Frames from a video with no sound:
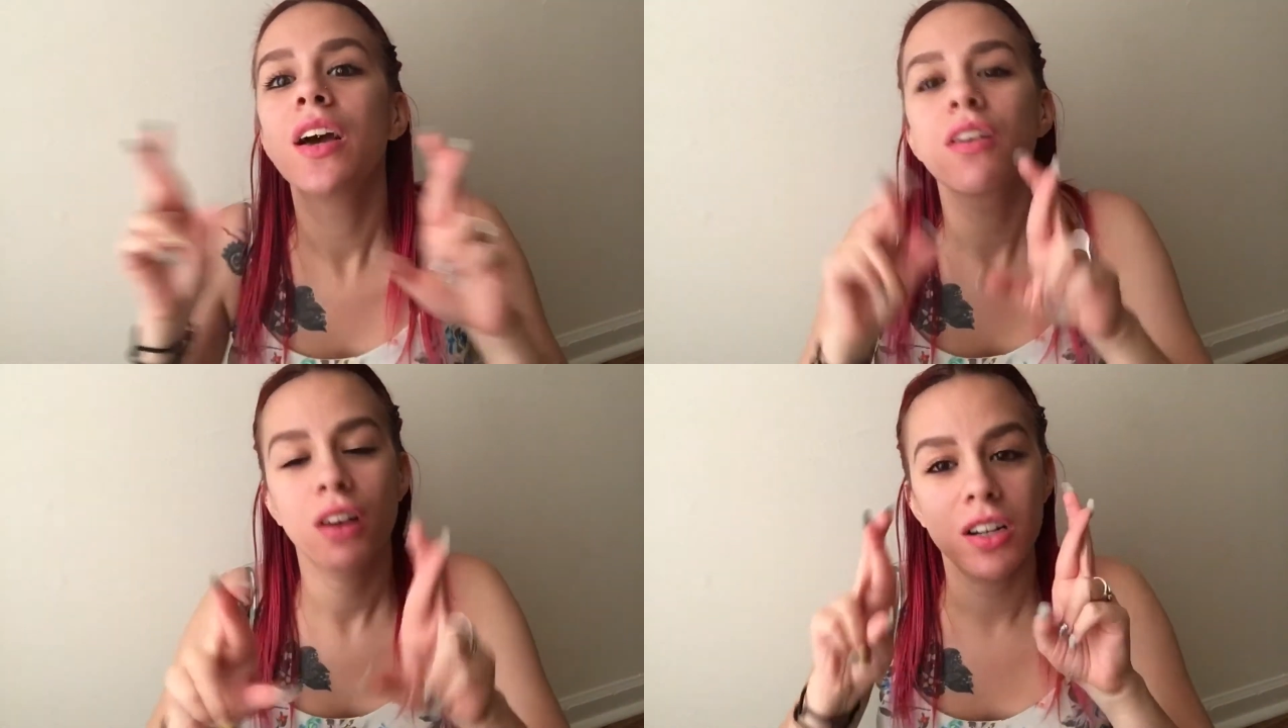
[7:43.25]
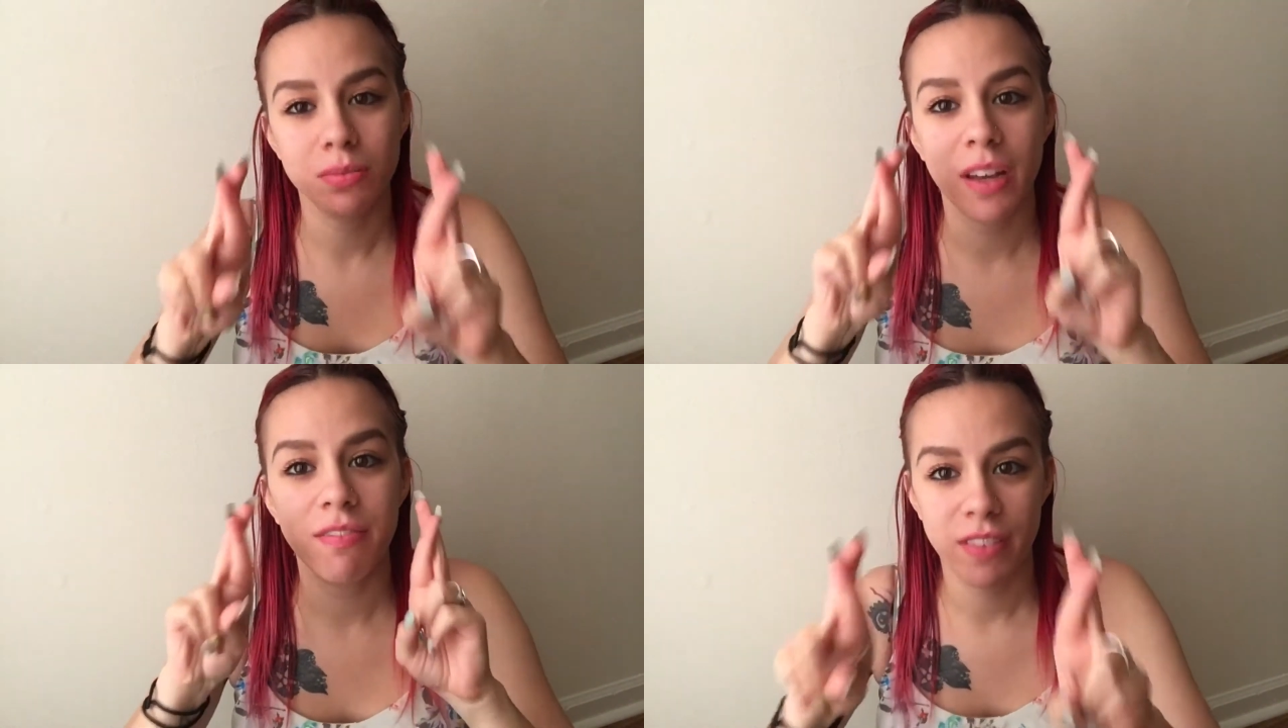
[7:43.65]
cross
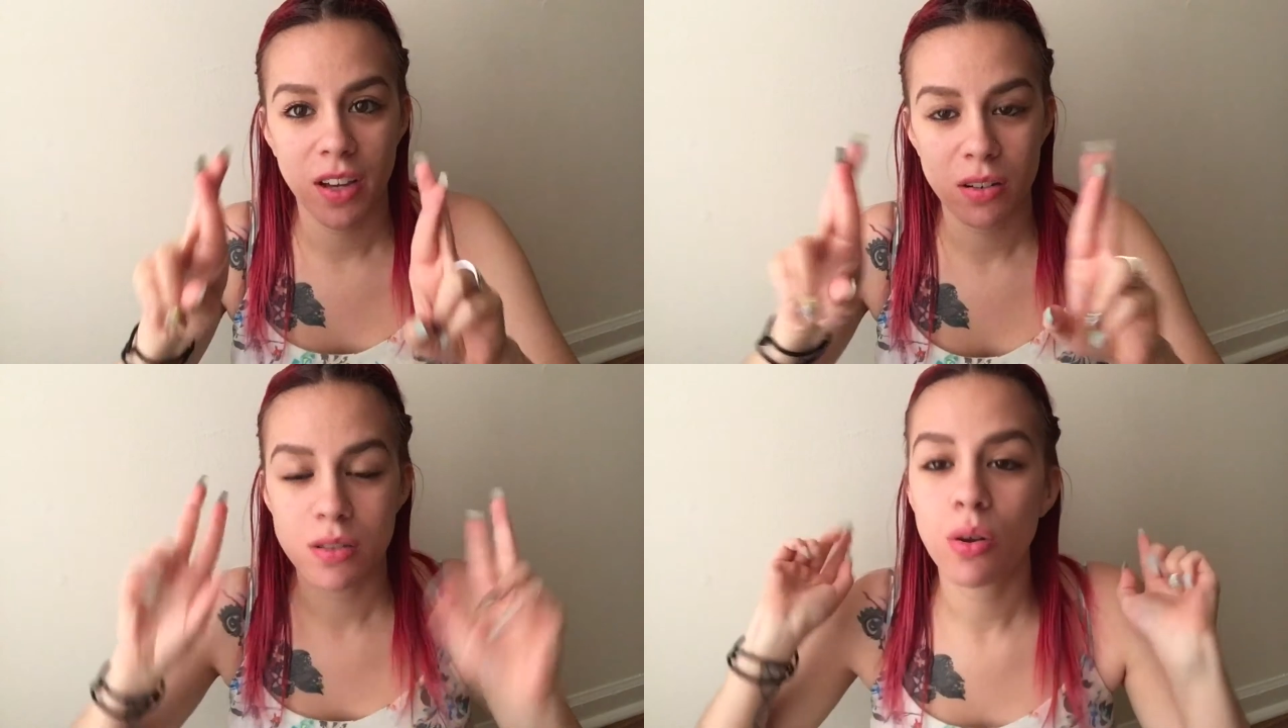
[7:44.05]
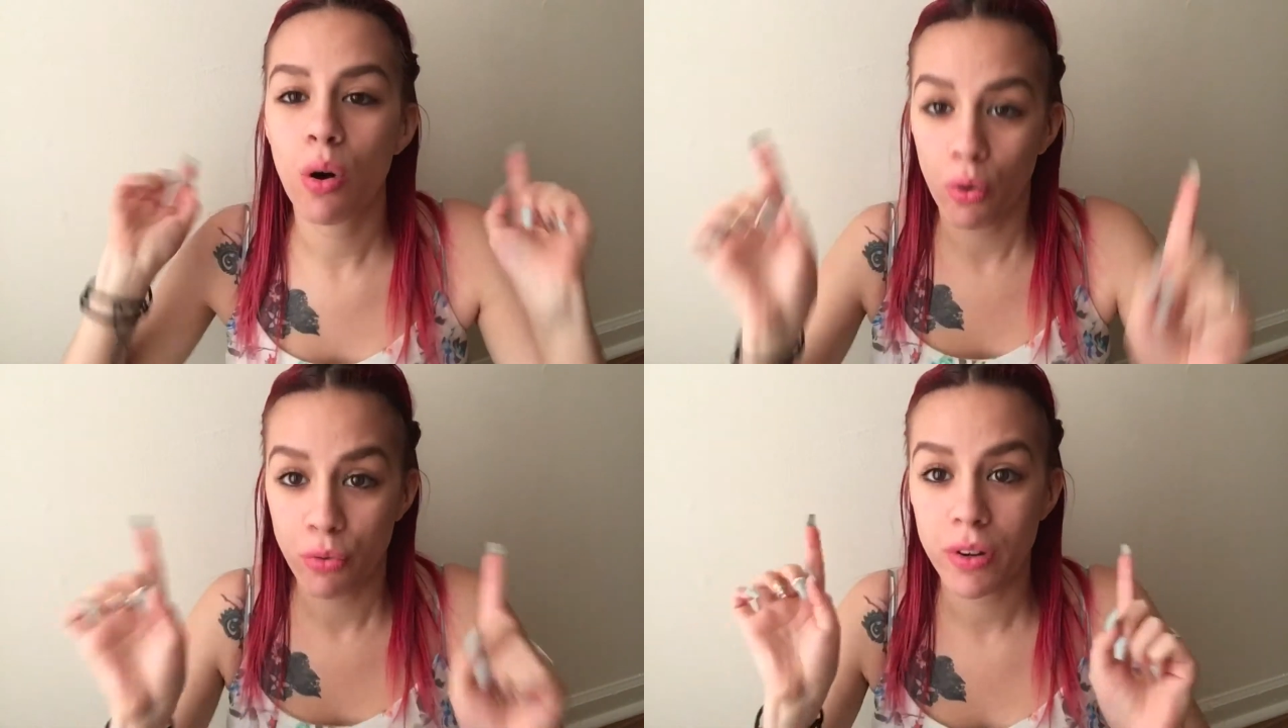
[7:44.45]
my fingers,
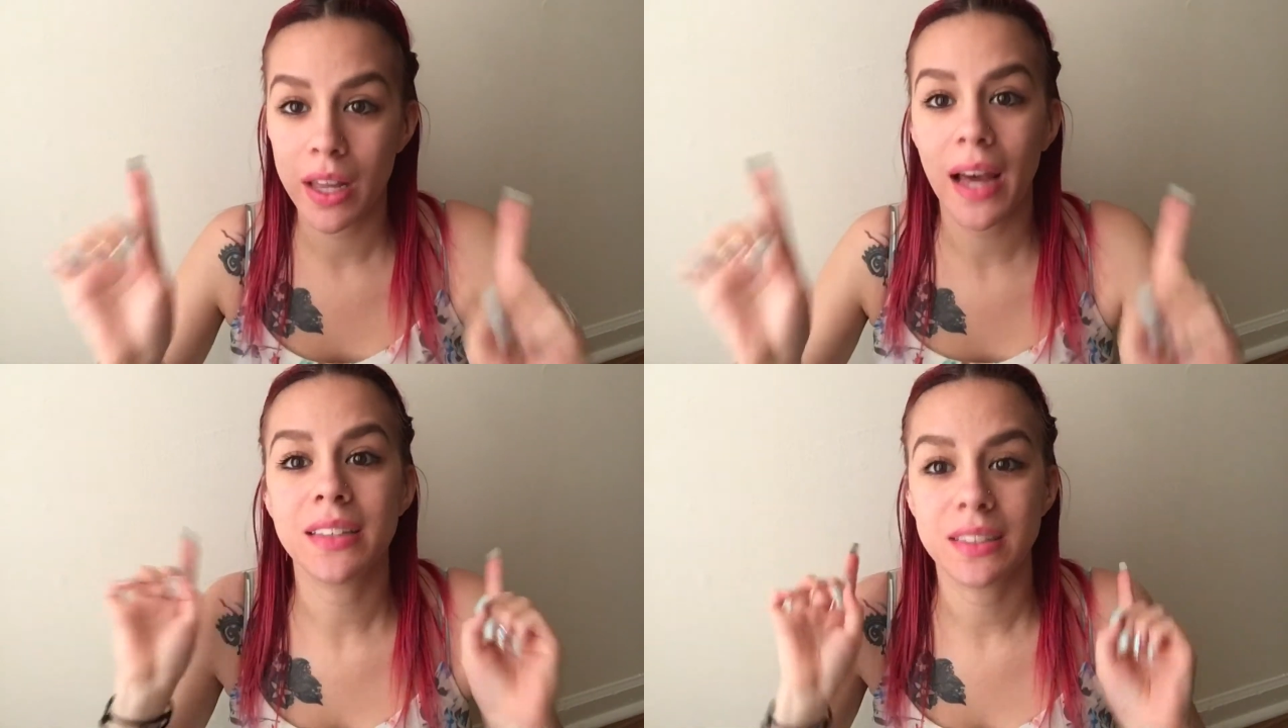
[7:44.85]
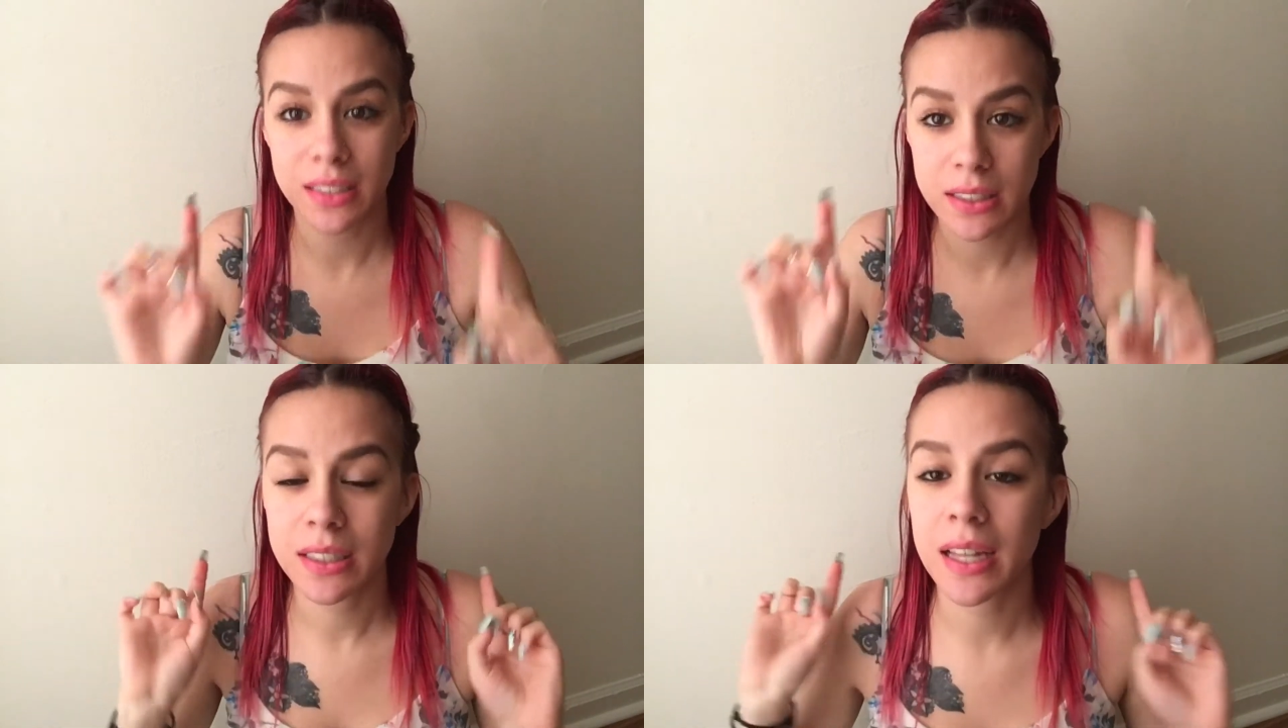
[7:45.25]
hopefully I
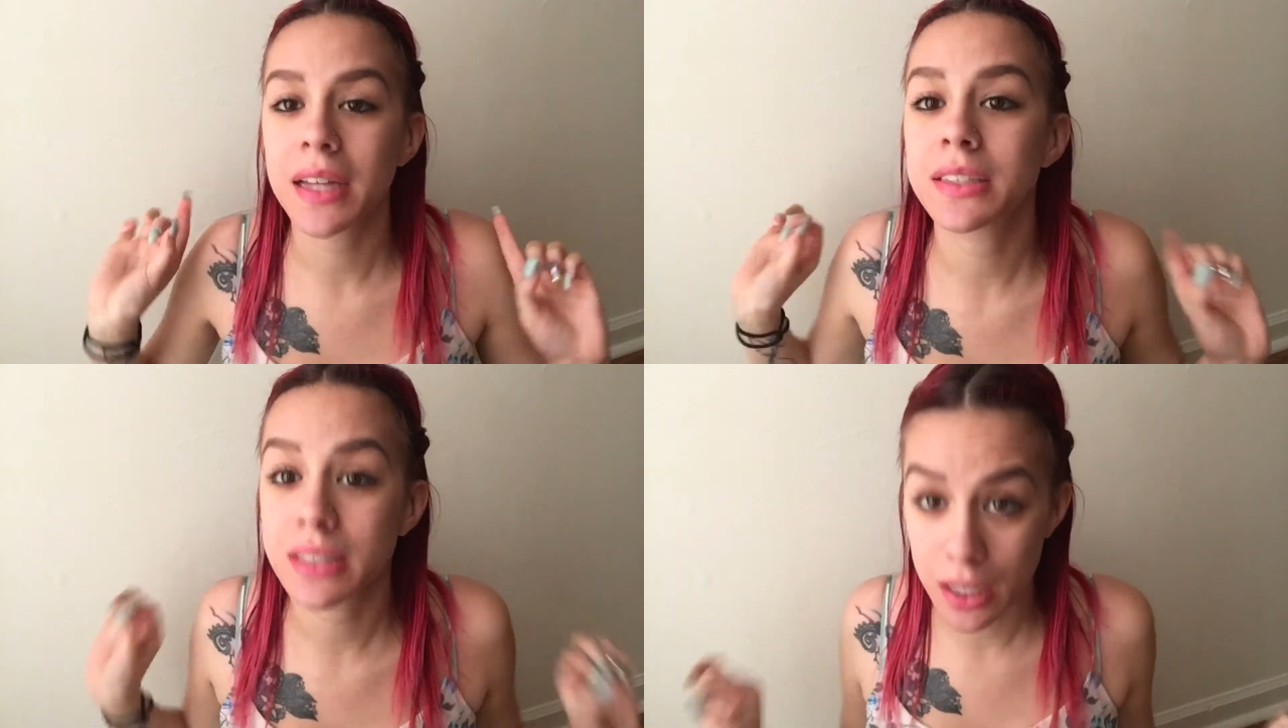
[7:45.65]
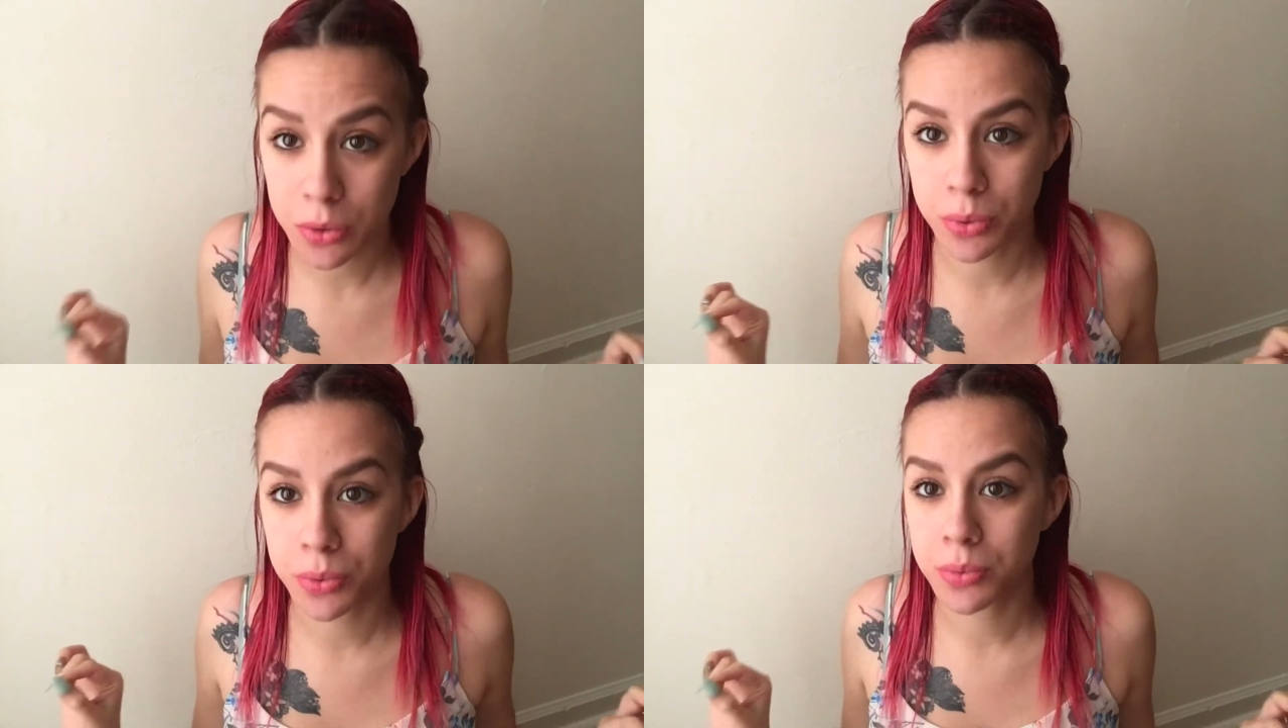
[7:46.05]
stick to that schedule.